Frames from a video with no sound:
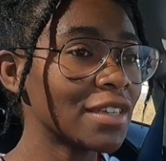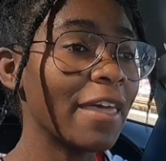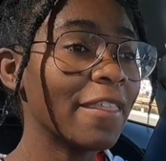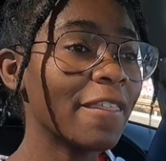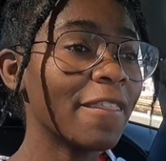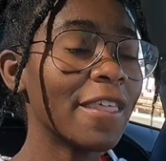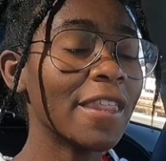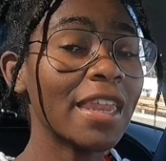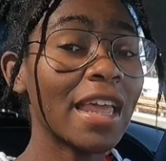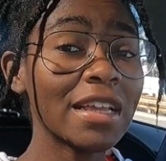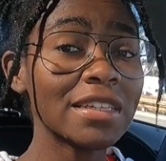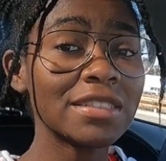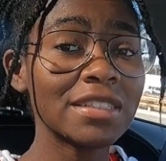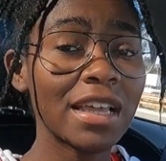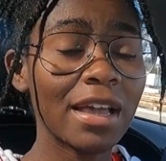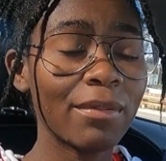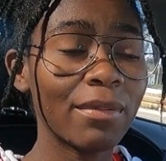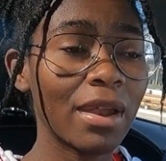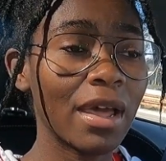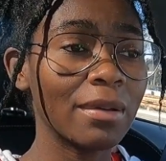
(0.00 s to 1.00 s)
And then the next thing
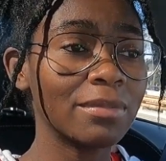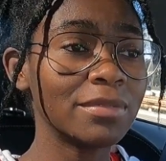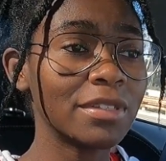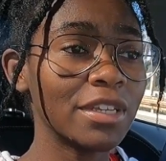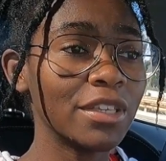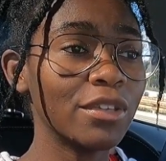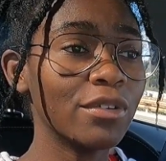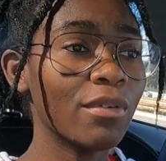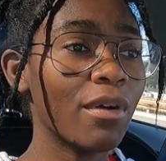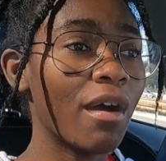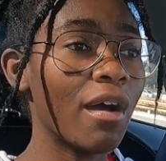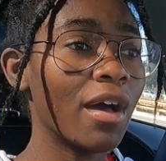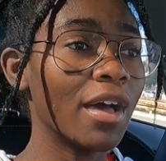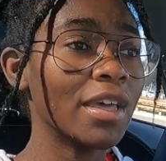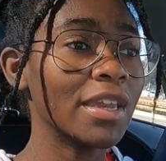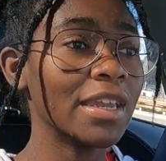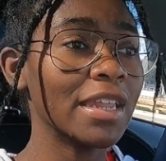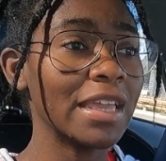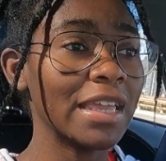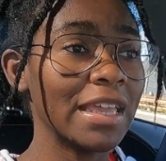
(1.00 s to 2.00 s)
I want to update you
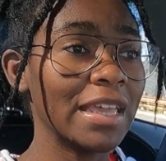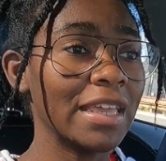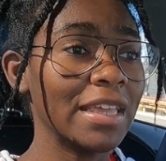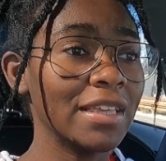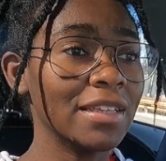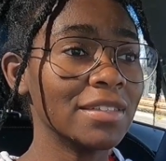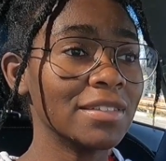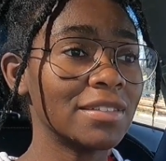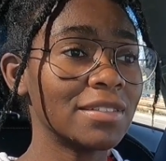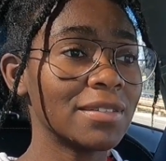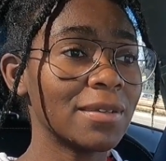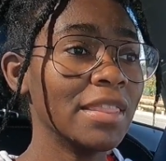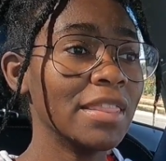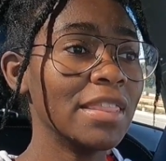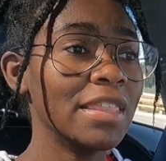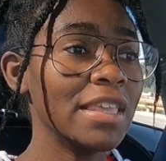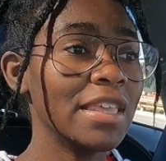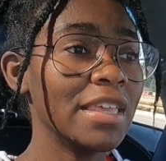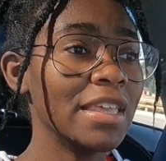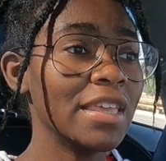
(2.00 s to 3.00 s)
on is
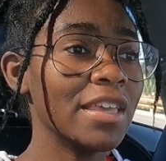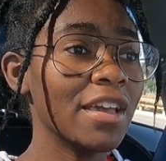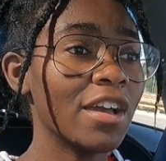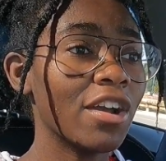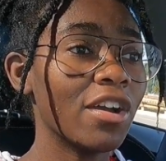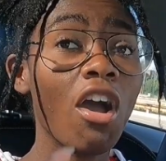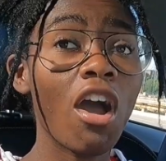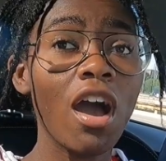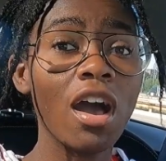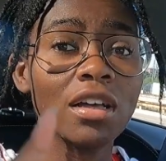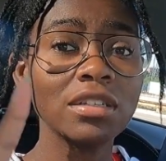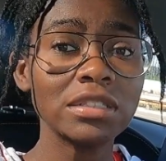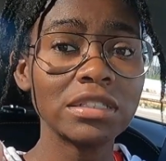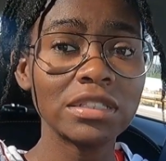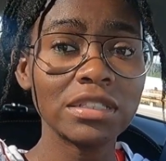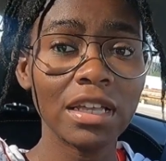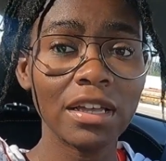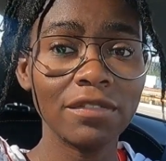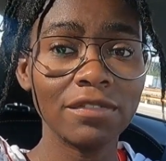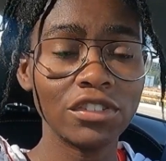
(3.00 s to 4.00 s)
the
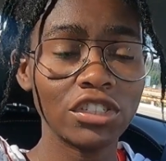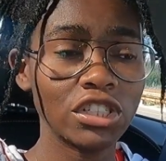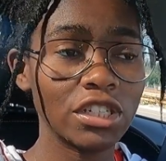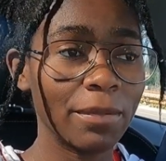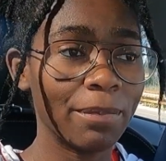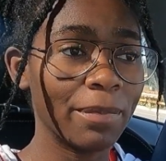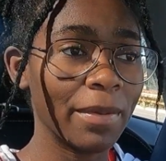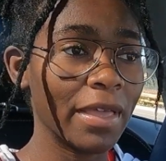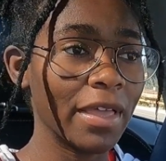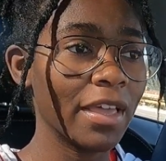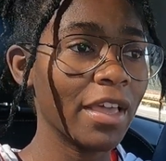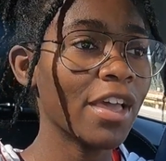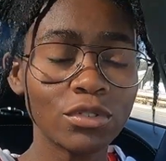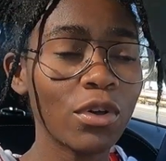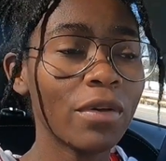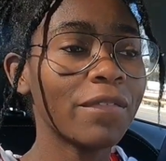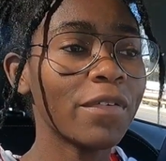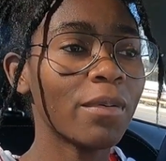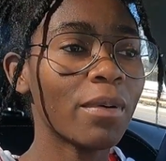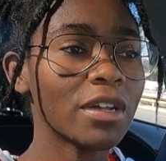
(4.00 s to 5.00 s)
cost of shipping. So
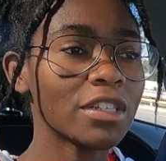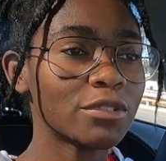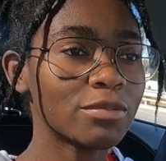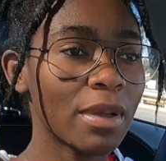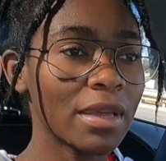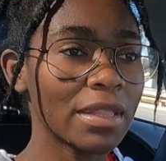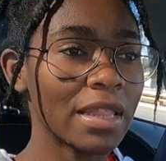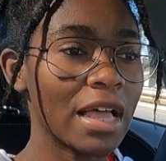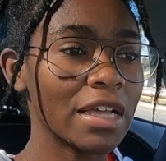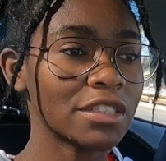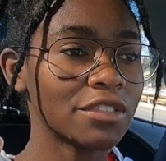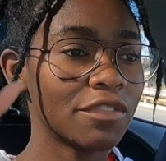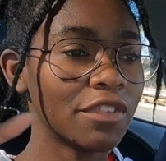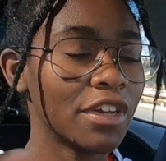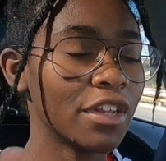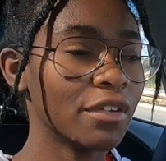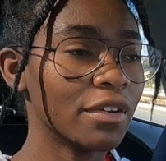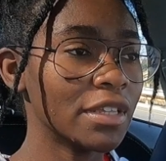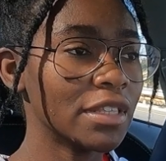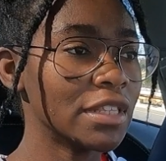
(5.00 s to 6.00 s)
if you watched my last
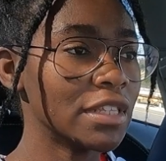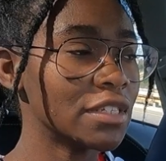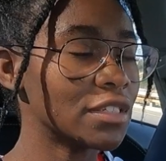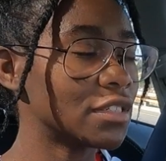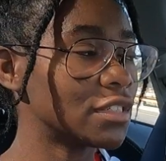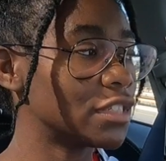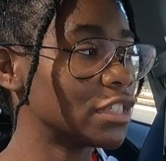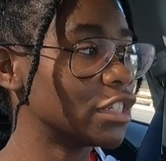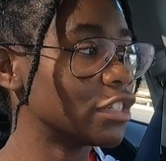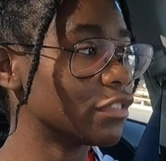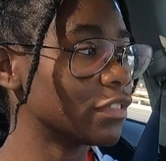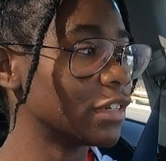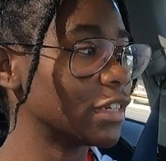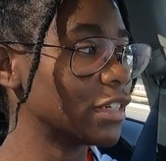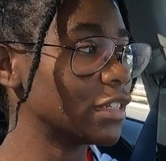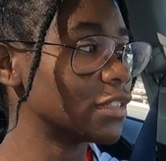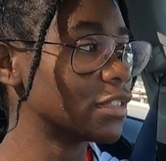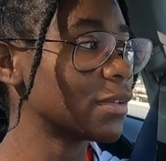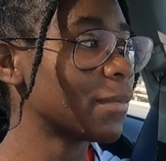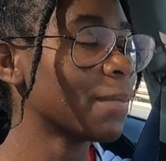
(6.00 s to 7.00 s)
video in this
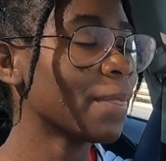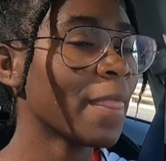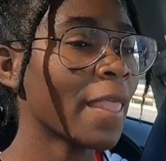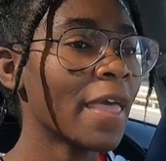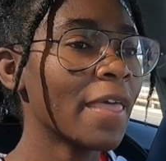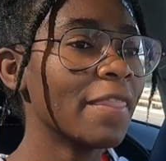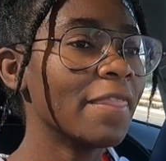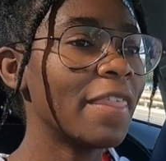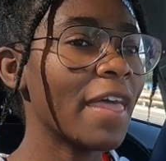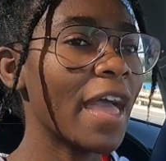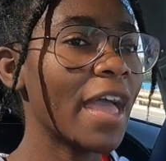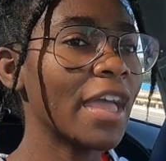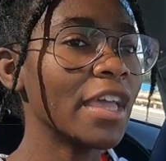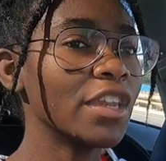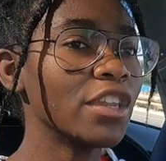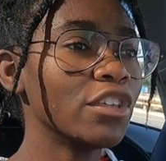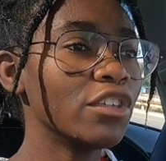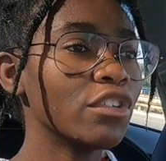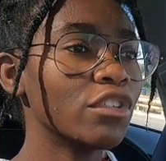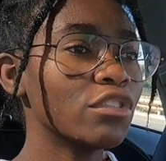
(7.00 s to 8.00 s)
series,
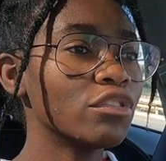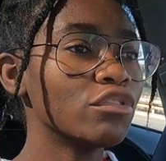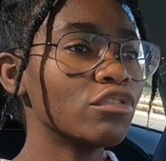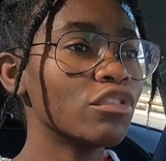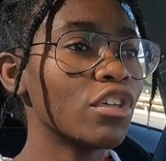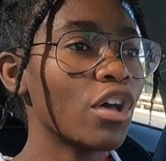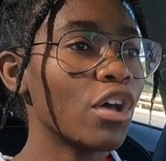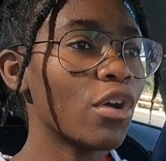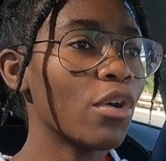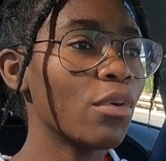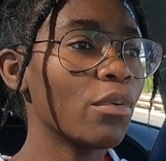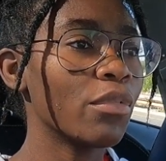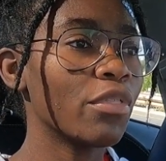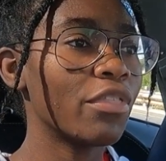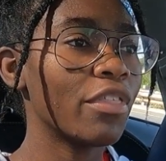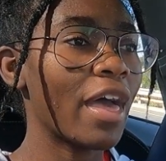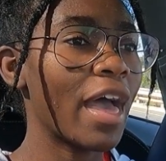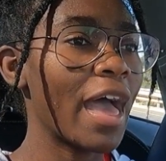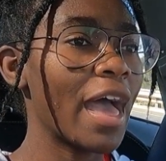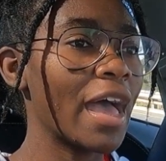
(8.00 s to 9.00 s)
then you'll know
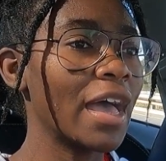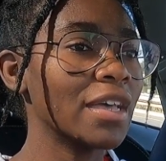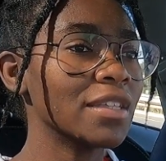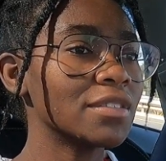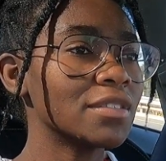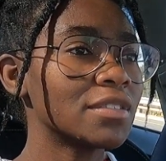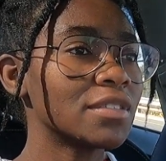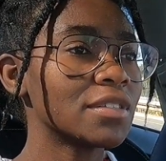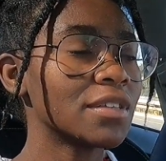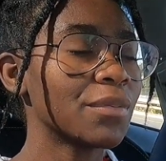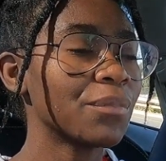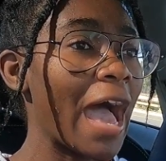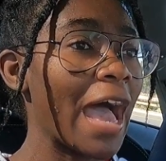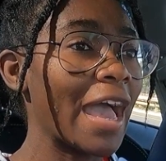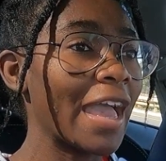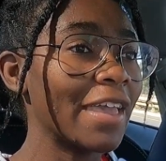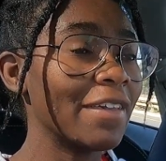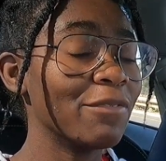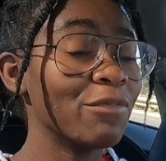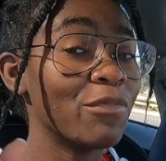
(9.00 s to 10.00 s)
that
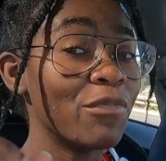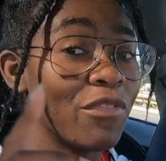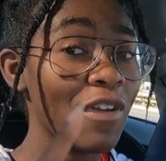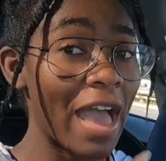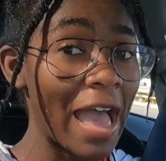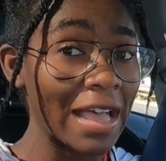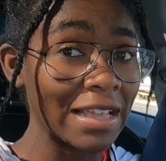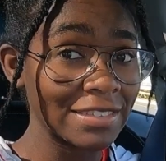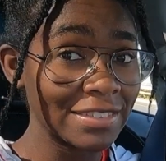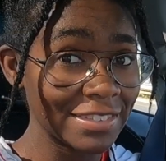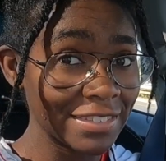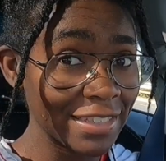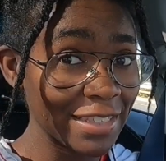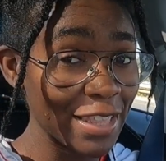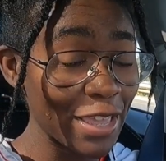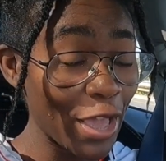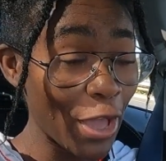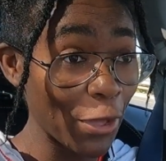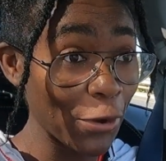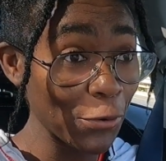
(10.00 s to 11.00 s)
I
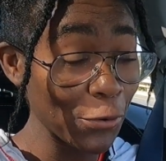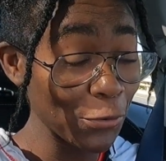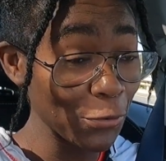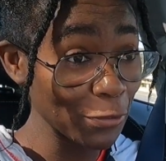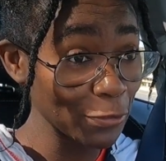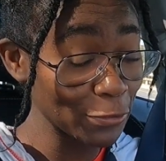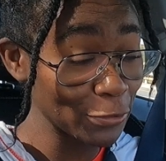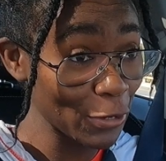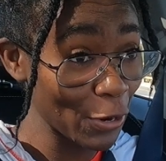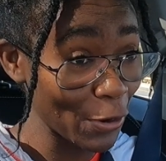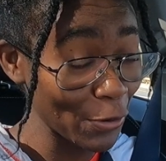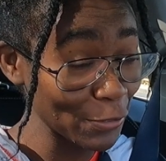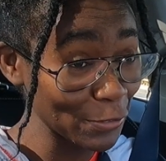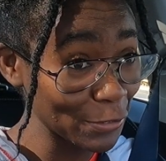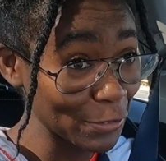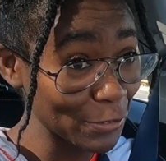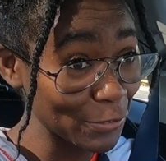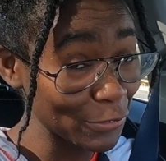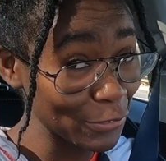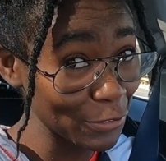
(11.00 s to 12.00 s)
vastly
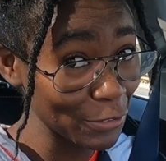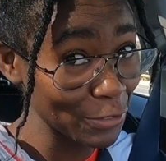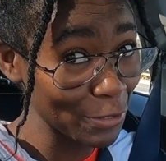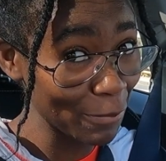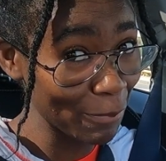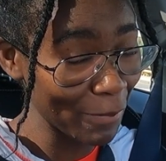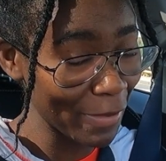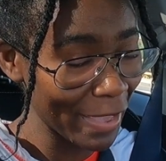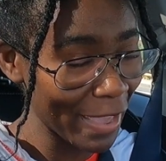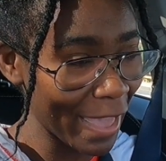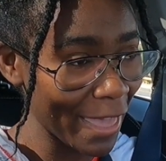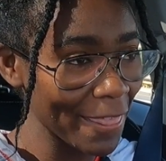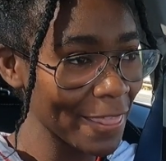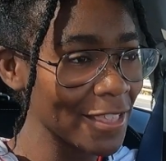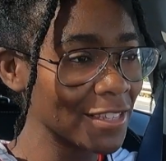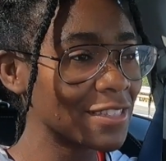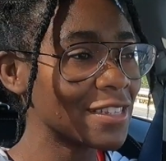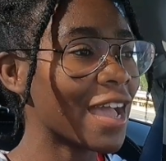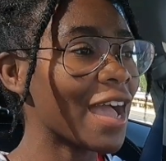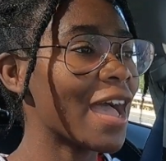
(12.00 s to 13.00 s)
undercharged for shipping at
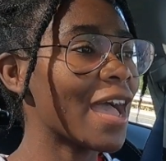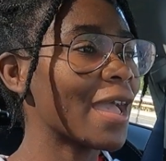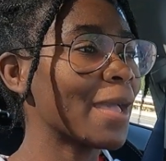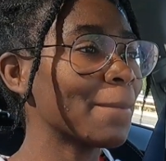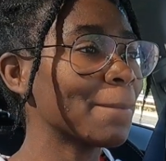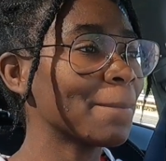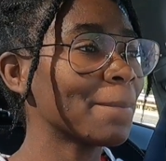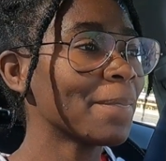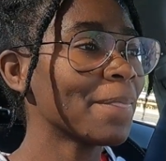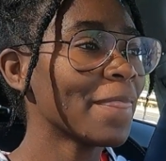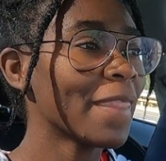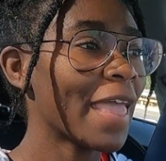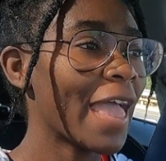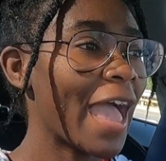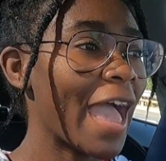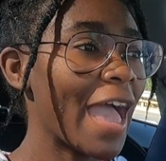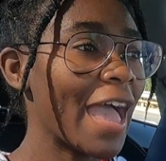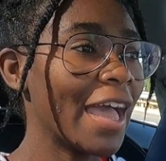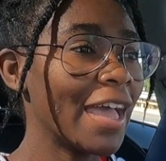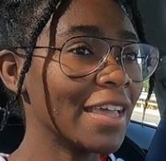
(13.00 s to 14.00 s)
the time
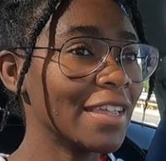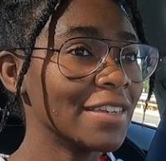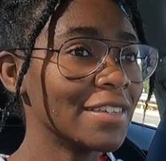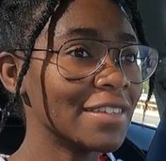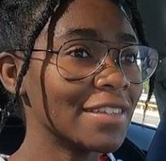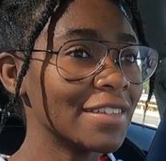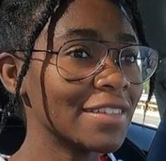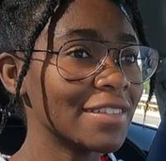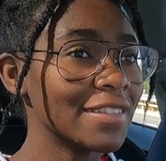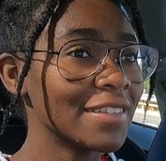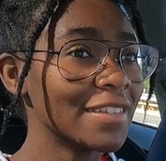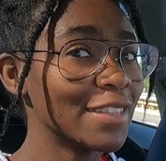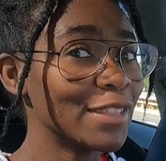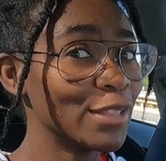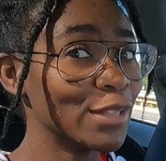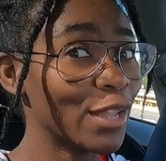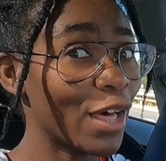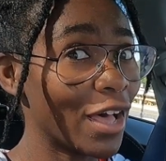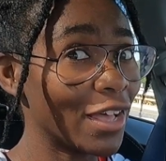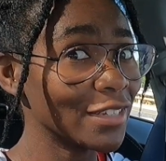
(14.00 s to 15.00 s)
and
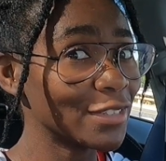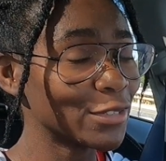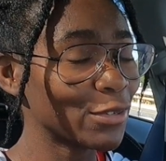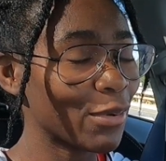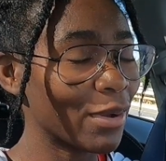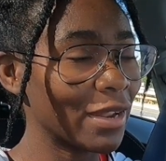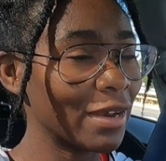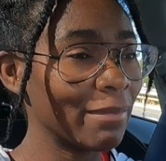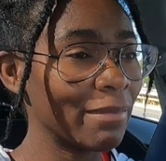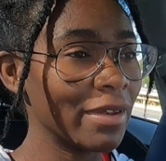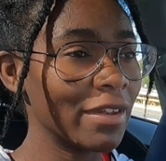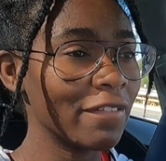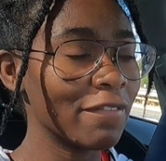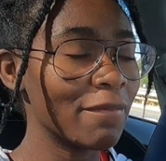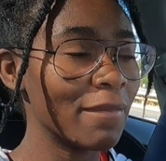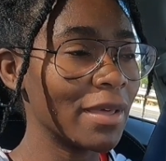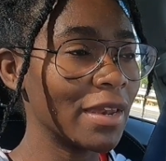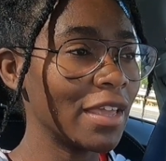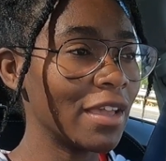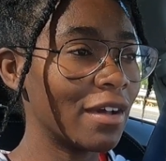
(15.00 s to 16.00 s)
lost quite a bit of
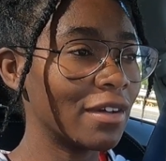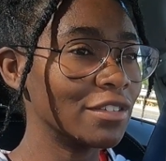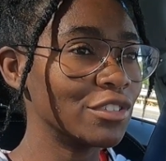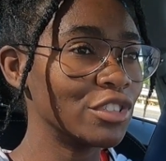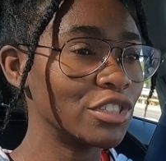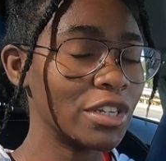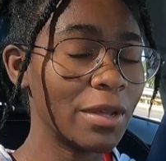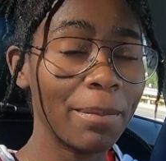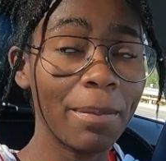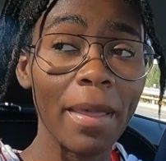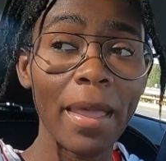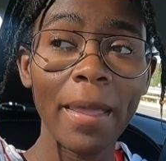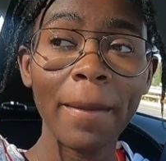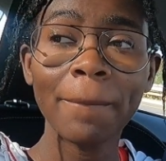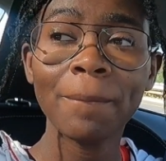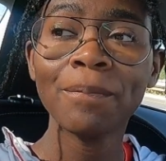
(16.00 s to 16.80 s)
money on shipping.